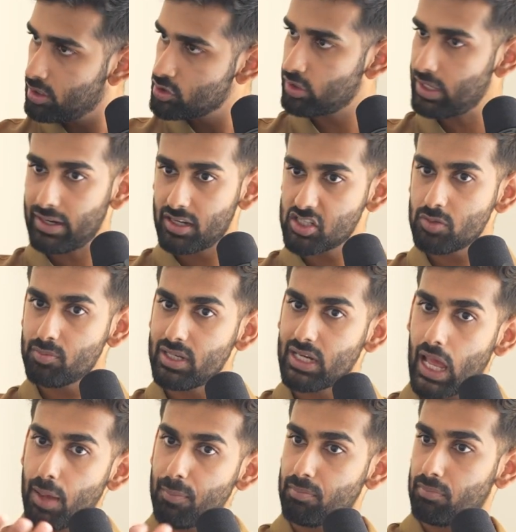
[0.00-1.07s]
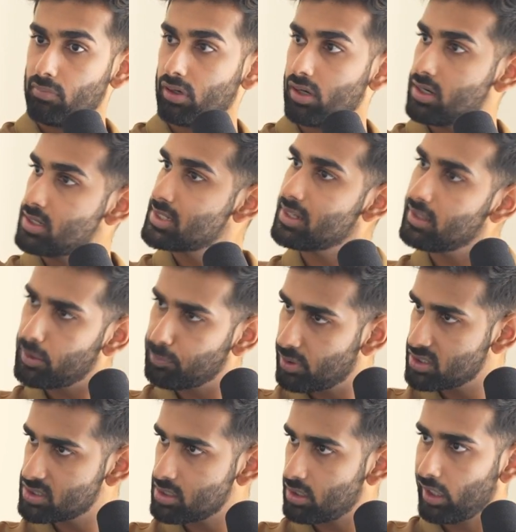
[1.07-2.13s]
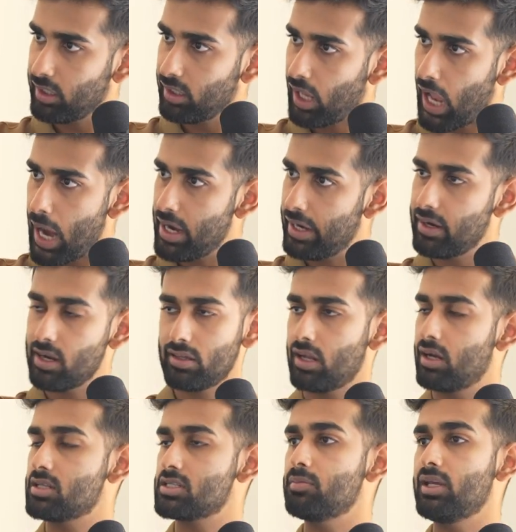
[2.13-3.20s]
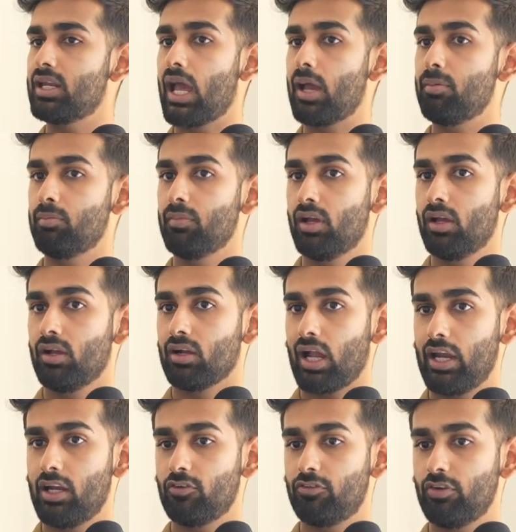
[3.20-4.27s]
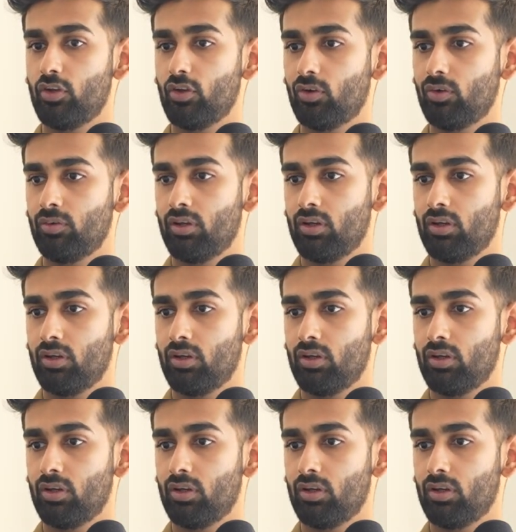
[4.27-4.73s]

So that doesn't mean I am cursing that person, right? That doesn't mean I am kind of, you know,